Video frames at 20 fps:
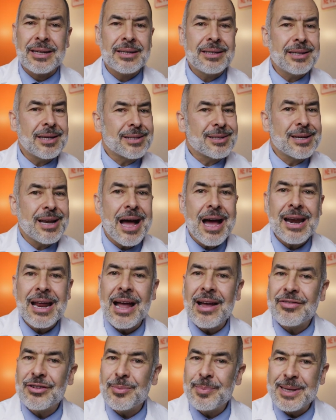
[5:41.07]
Does not
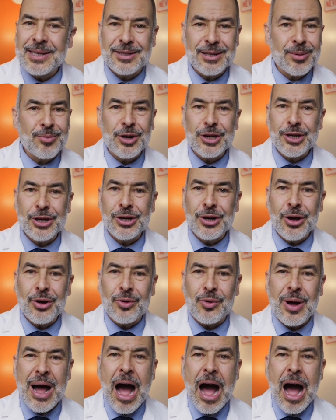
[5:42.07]
have to be someone you know.